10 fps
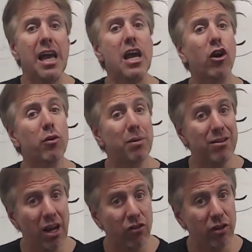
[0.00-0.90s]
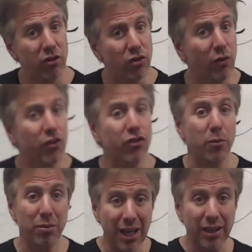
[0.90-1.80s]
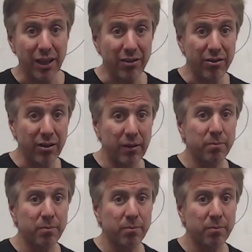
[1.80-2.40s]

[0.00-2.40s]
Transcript: it could potentially surface your playlist.